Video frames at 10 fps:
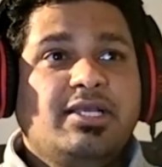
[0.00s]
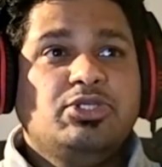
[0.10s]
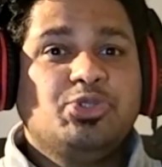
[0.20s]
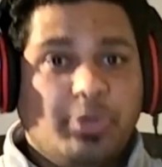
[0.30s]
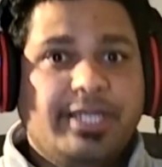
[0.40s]

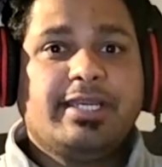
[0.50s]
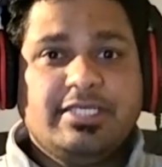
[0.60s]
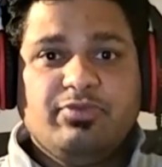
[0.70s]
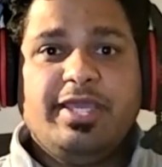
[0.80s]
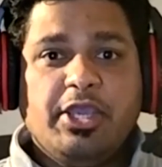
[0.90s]
So it
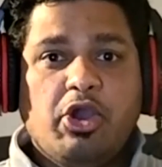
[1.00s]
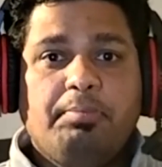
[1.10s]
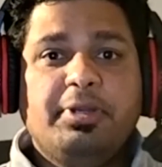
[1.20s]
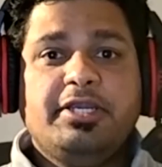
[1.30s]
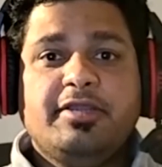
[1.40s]
is very
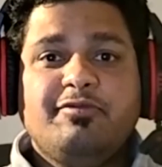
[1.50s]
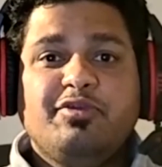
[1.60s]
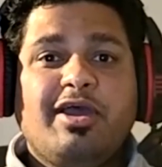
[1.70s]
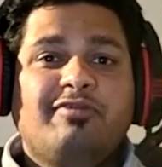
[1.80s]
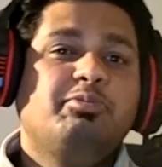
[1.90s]
competitive.
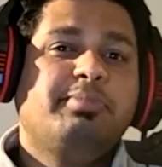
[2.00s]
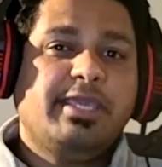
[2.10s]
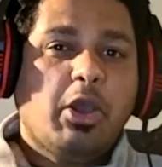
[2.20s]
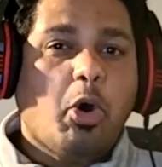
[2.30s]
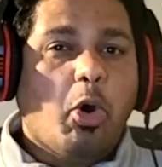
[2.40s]
You have to
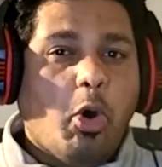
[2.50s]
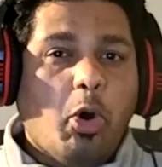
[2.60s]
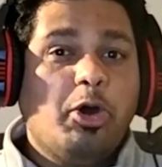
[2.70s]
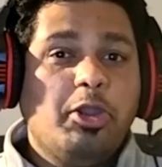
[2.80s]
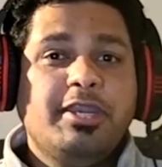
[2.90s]
be
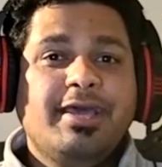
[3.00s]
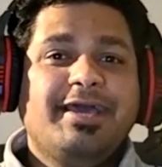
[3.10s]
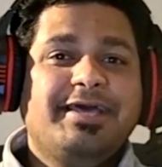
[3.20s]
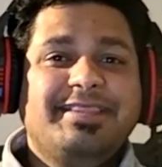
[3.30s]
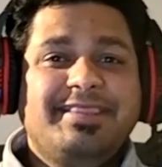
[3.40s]
on
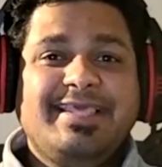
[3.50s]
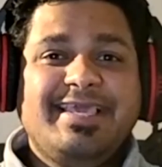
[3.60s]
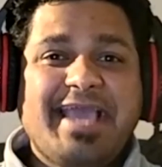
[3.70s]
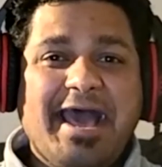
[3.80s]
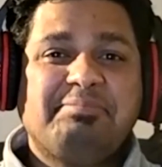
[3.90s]

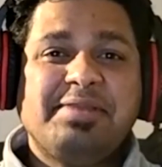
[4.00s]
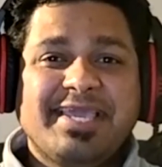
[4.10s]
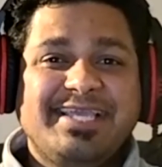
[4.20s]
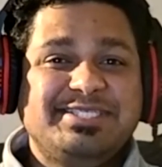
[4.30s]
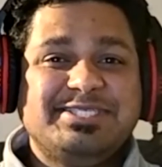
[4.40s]
the
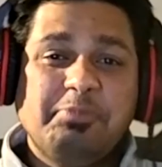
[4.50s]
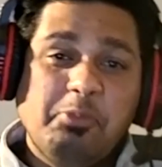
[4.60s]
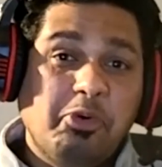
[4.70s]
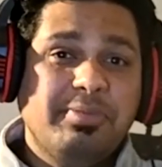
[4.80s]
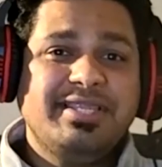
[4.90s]
applications the
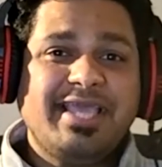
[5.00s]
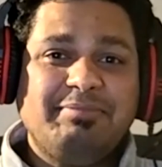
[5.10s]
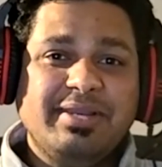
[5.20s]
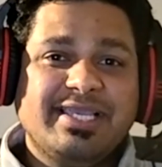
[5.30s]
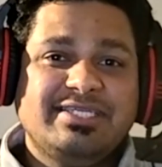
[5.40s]
moment the
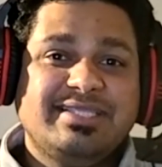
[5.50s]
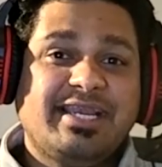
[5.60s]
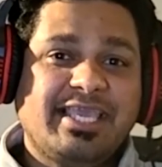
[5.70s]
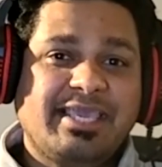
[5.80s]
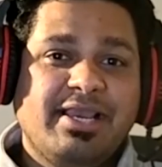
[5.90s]
application,
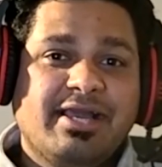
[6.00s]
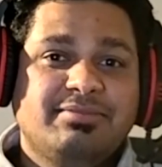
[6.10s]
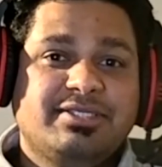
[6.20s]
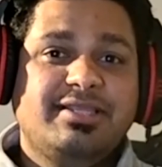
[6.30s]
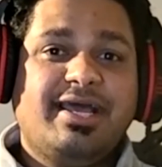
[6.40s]
that email
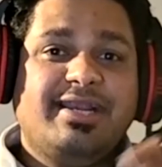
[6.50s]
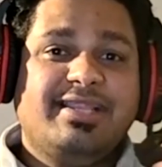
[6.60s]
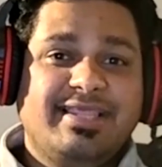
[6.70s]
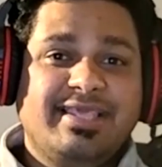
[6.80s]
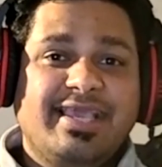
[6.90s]
comes in that
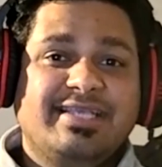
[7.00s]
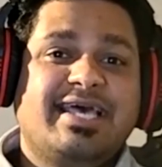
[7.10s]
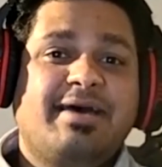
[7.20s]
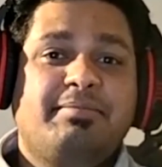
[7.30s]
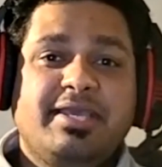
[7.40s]
the
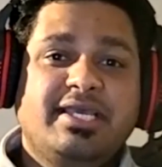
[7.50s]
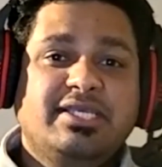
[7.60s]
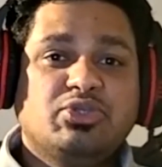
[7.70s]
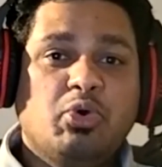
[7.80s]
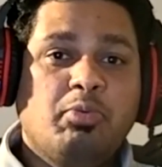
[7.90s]
exam
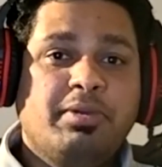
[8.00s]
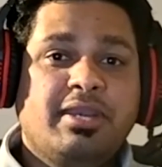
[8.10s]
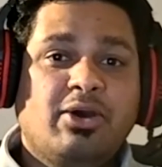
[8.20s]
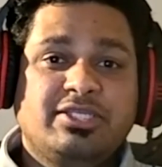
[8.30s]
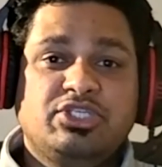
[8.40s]
is open
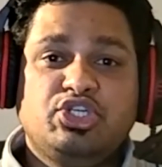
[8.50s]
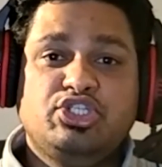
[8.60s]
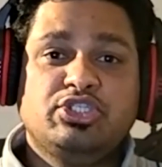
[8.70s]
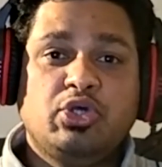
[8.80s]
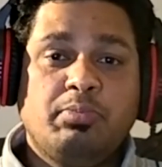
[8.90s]
now,
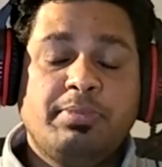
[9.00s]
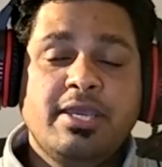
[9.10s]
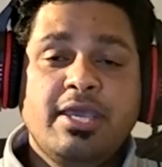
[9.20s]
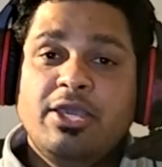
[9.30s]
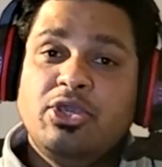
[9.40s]
registrations are open.
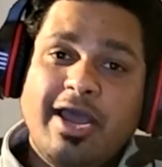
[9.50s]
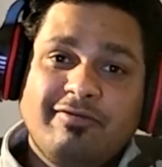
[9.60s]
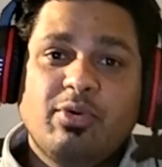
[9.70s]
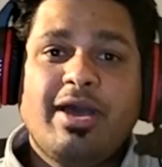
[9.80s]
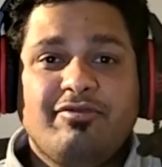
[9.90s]
You have
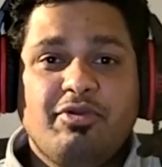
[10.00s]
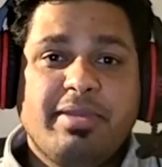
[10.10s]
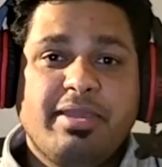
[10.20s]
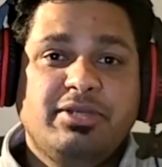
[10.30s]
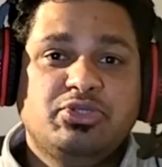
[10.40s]
to have your
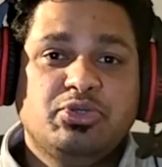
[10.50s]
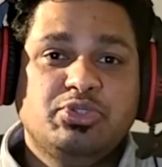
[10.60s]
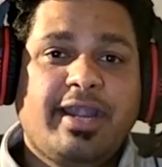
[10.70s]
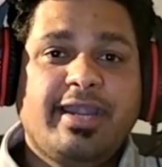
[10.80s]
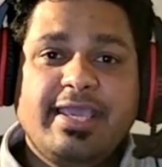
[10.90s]
payment source
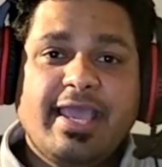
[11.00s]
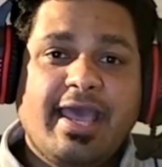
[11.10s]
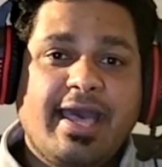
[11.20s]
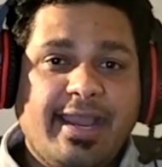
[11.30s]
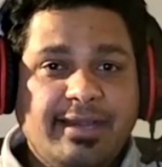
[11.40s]
ready
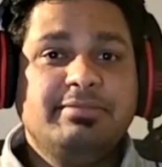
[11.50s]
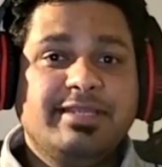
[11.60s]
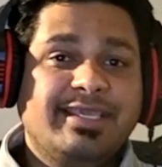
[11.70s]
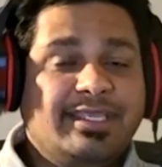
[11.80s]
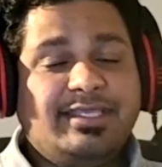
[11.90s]
and
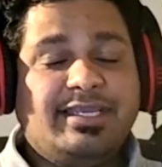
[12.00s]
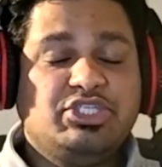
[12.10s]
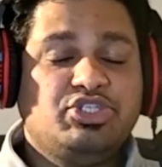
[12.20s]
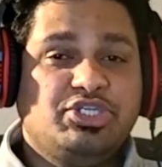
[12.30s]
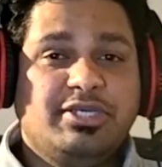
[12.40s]
get the
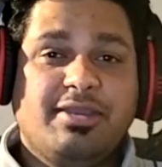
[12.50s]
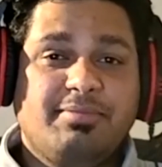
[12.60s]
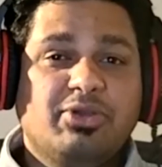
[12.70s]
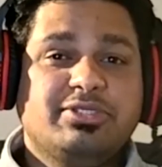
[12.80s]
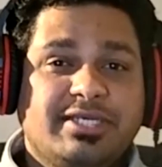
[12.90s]
registration done,
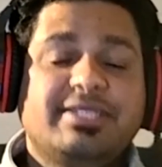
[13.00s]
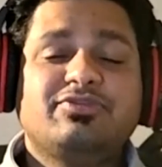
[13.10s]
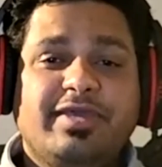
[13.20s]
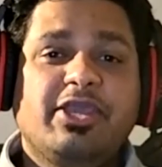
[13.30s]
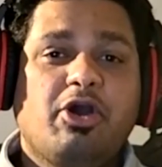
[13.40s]
because it is
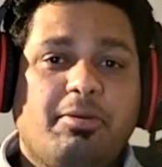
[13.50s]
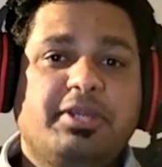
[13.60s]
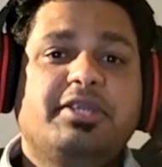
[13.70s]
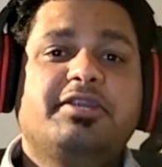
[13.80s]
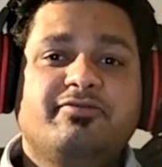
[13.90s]
very
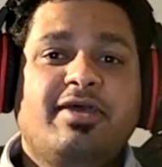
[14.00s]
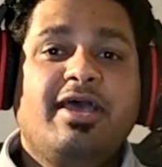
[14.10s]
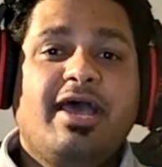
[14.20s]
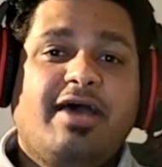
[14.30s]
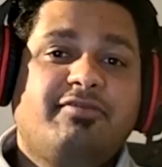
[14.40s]
competitive.
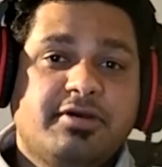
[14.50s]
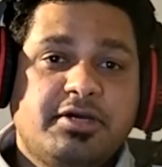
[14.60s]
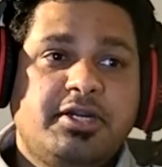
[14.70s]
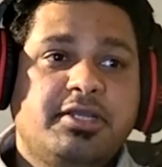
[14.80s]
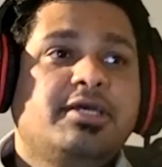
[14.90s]
I've
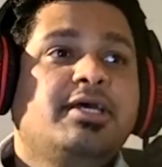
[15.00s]
heard